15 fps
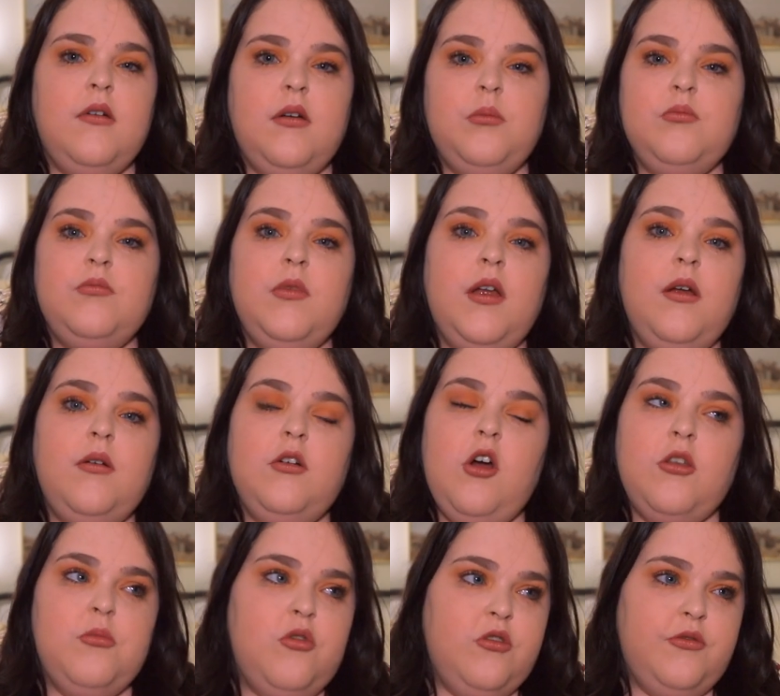um,
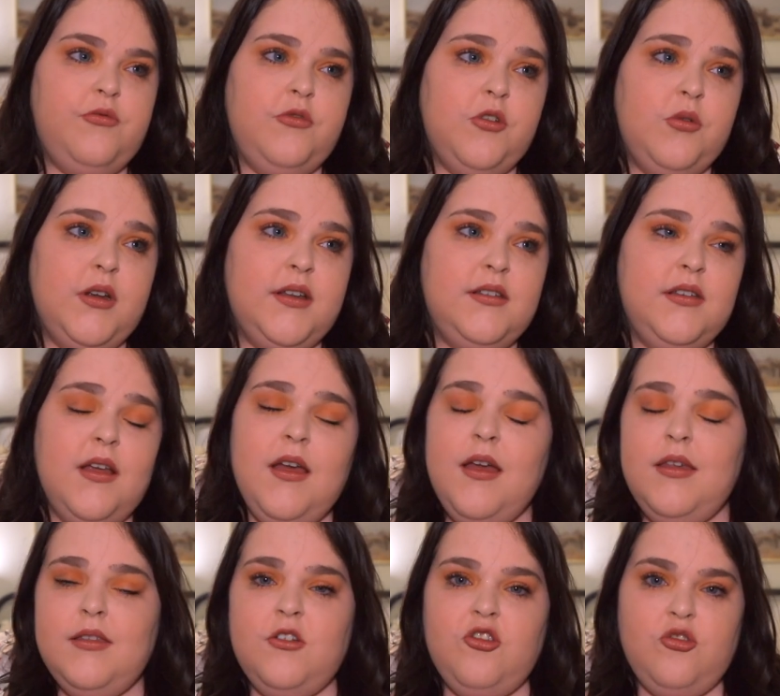got the bolus of fluids,
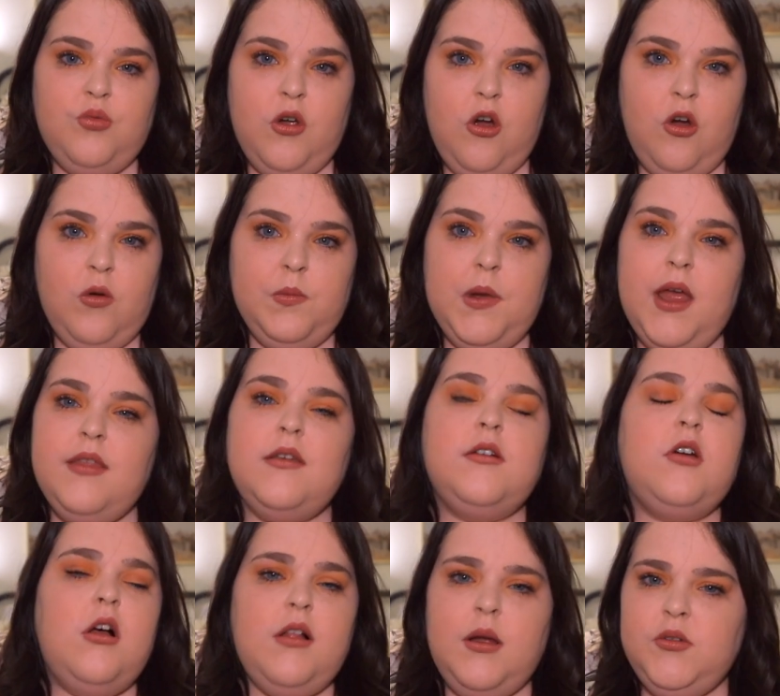then just went home, and then
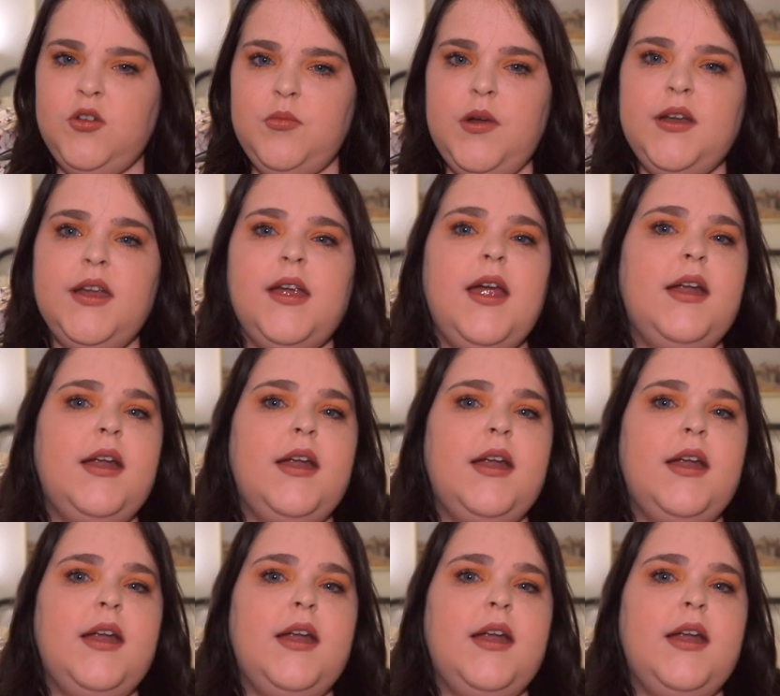got labs on Monday,